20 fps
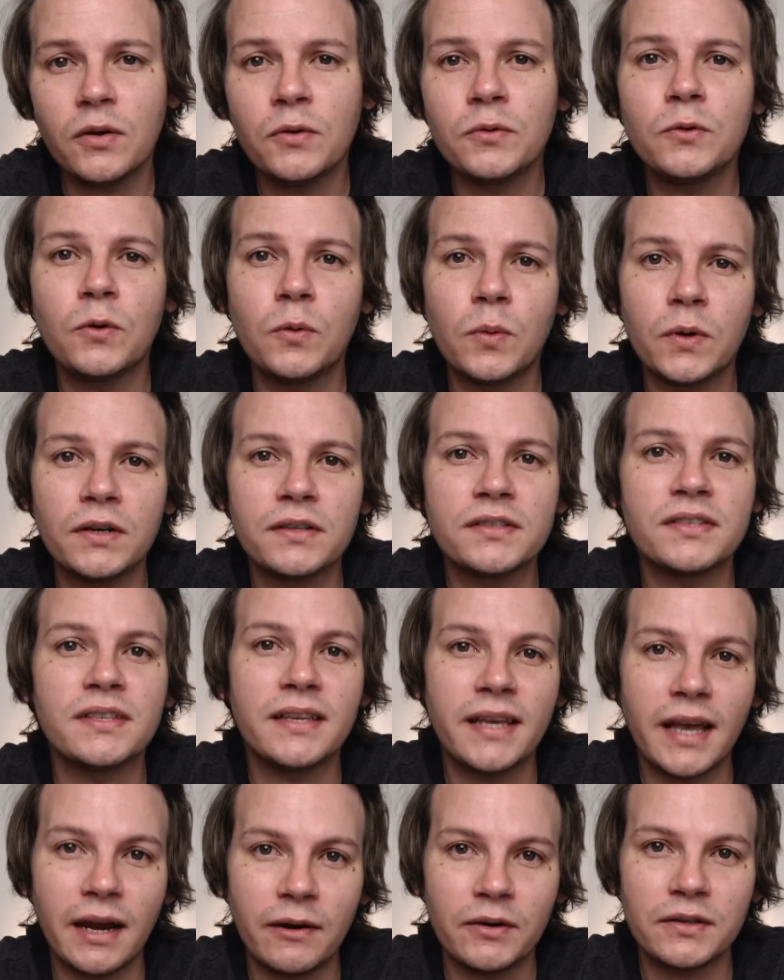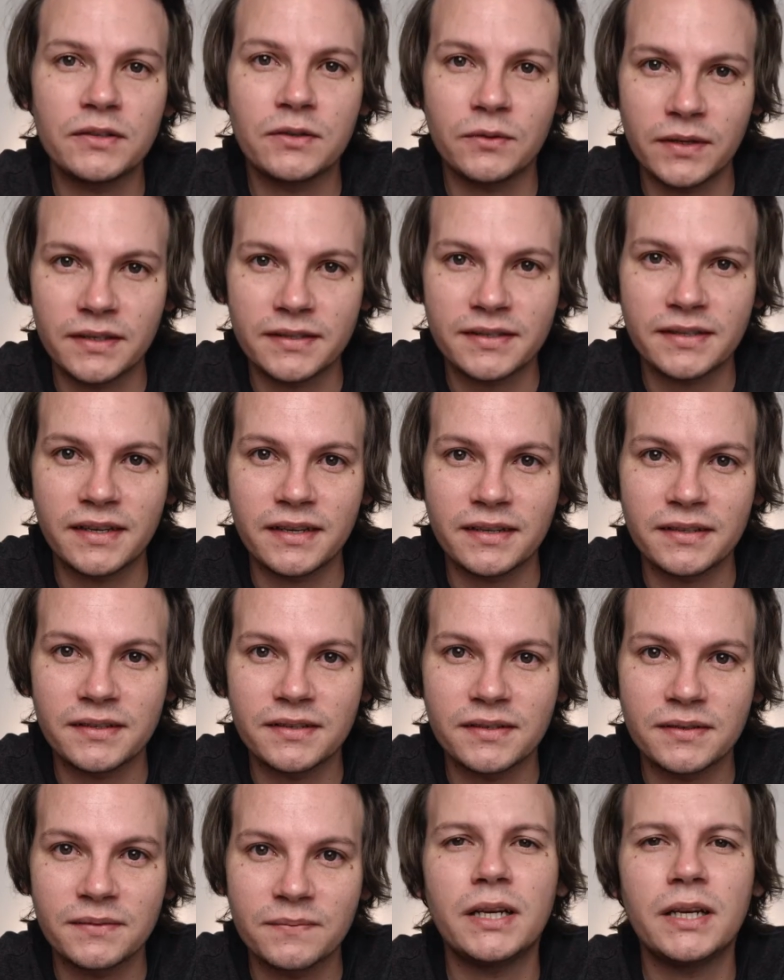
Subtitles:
own quirks and characteristics.